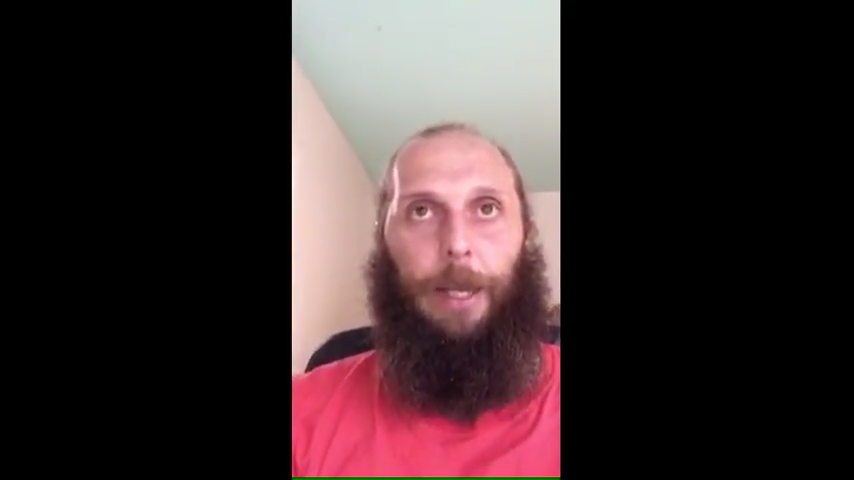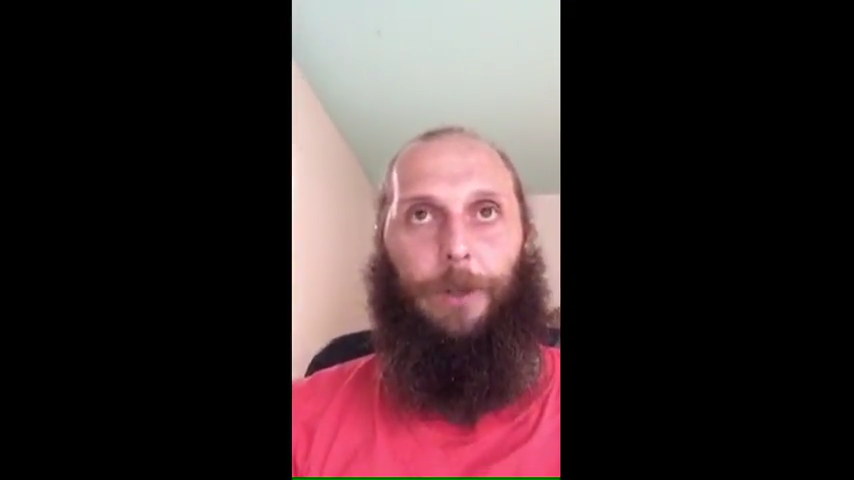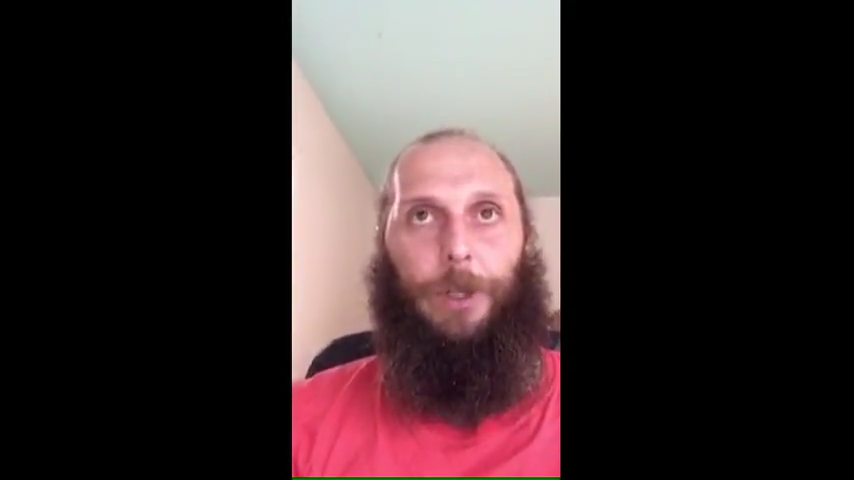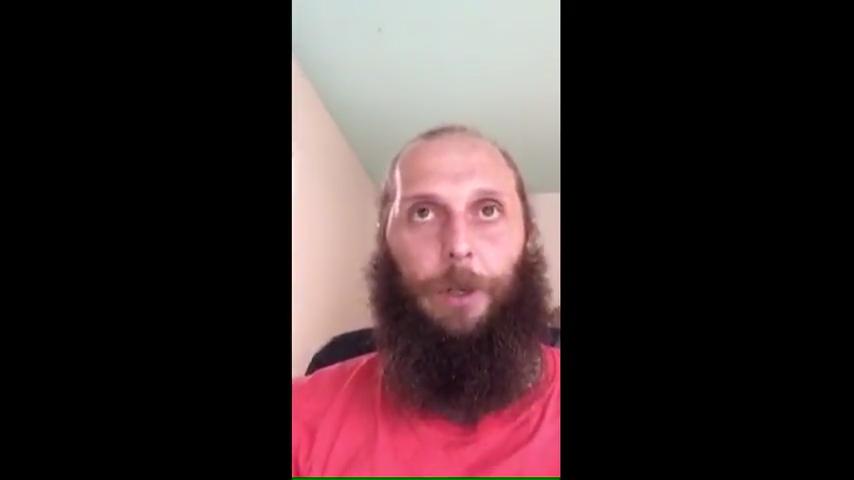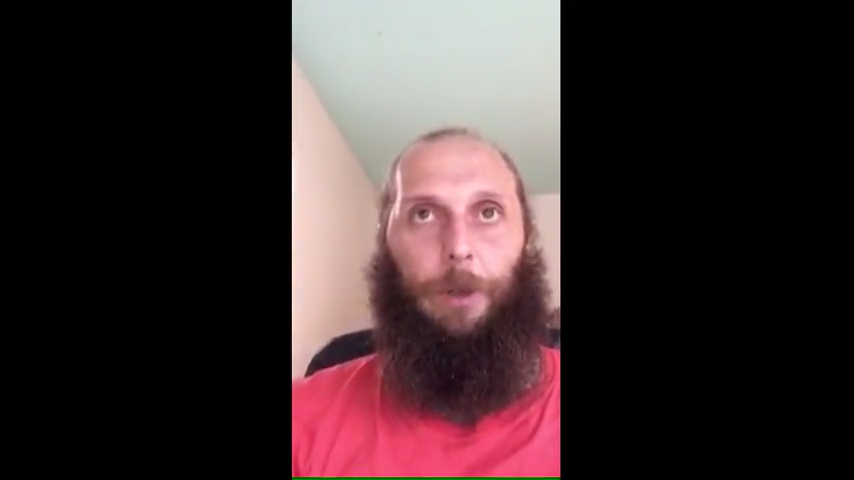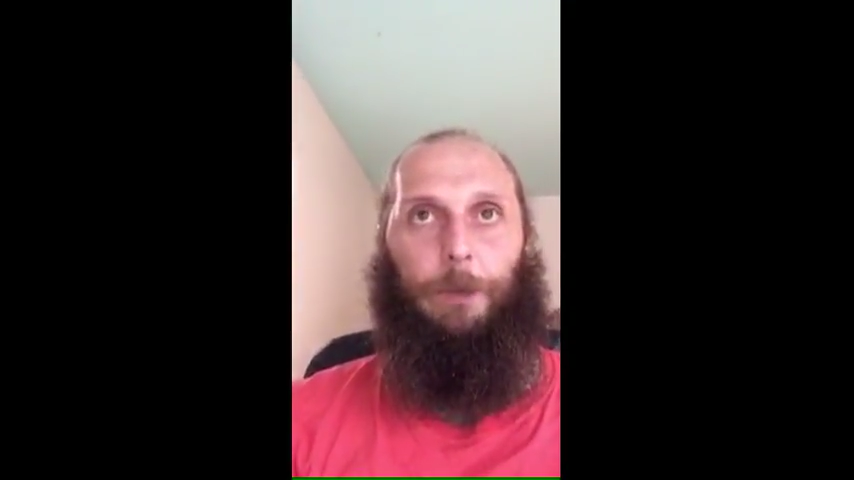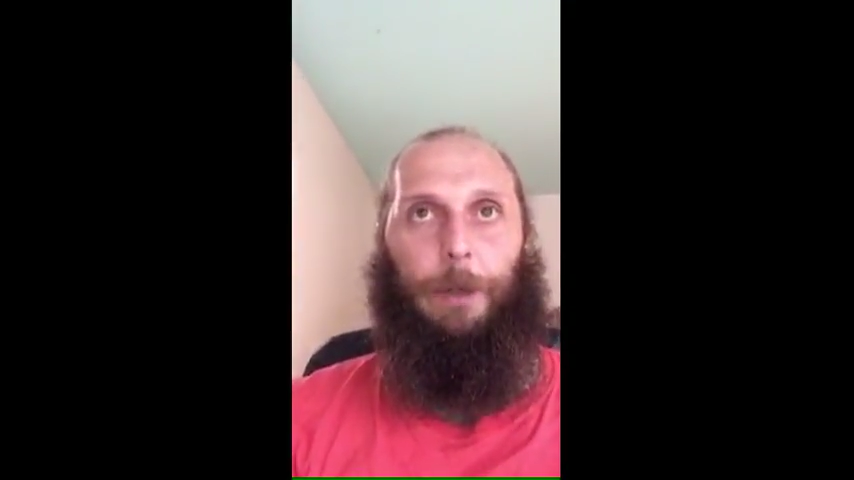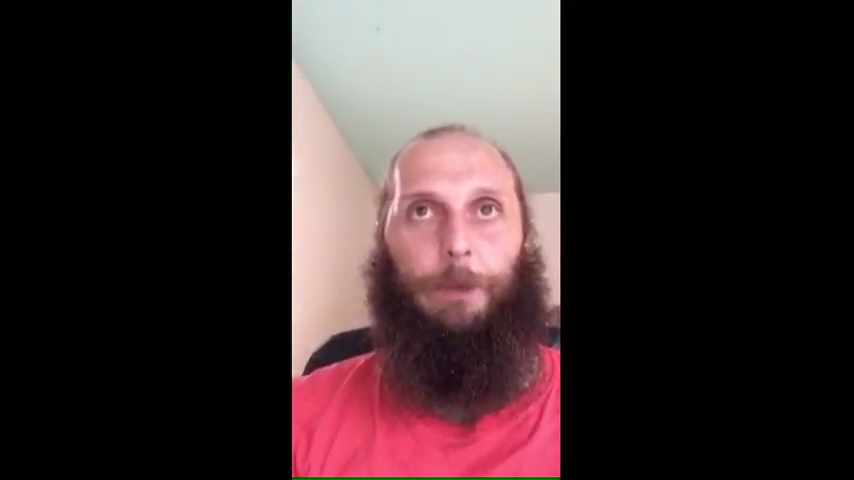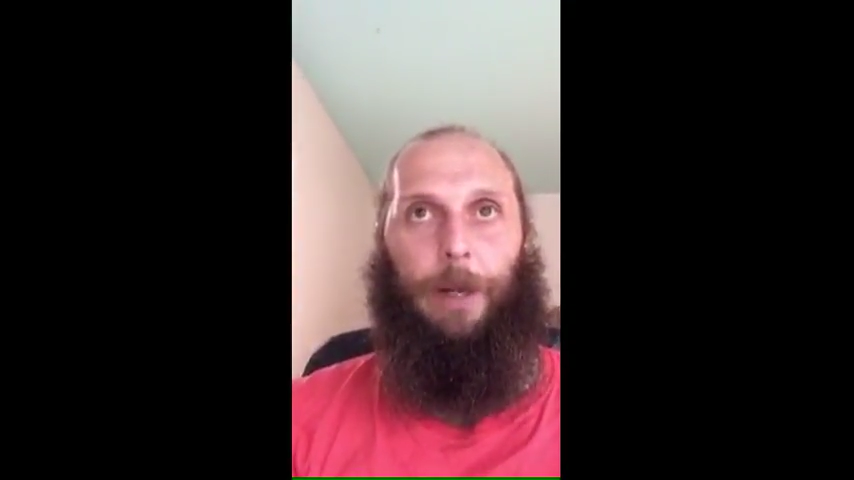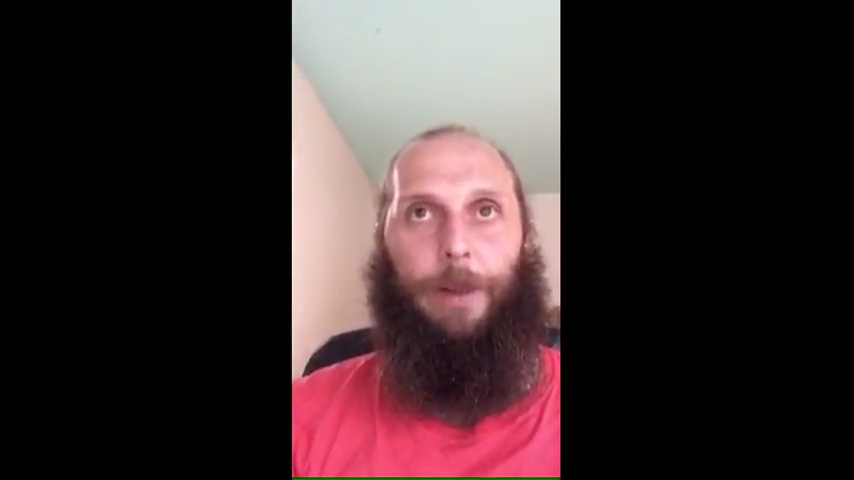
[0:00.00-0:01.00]
entombed
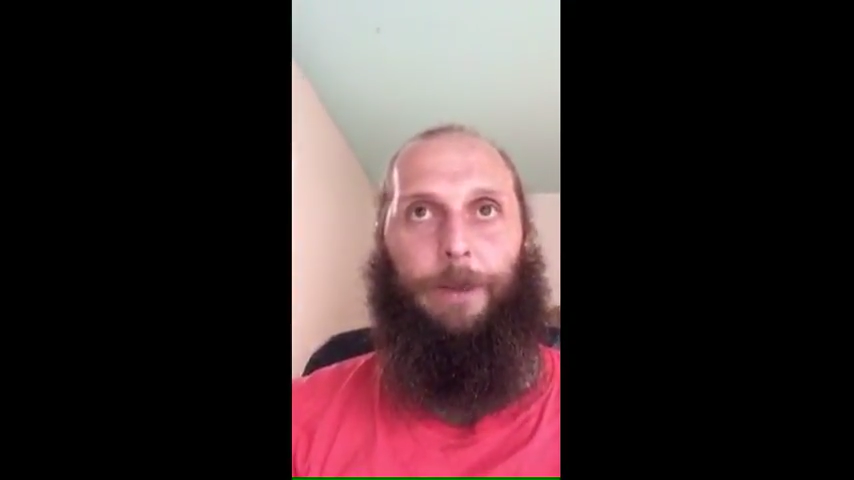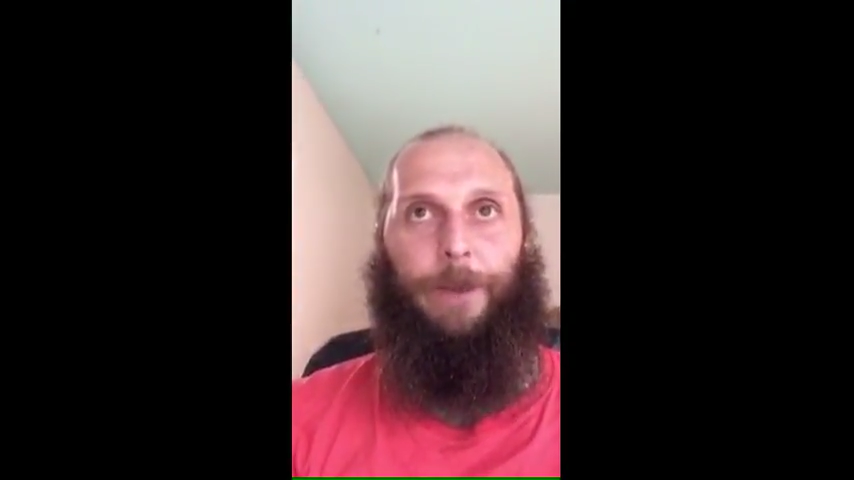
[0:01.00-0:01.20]
upon the